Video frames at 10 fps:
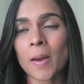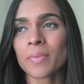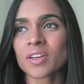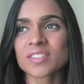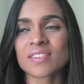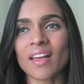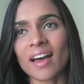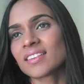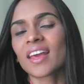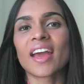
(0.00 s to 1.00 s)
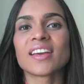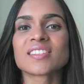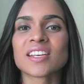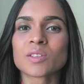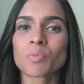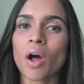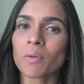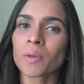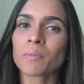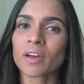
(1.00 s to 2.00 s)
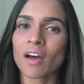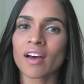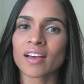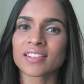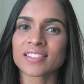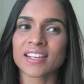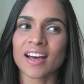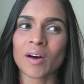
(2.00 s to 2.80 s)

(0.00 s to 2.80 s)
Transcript: because in that case it's probably because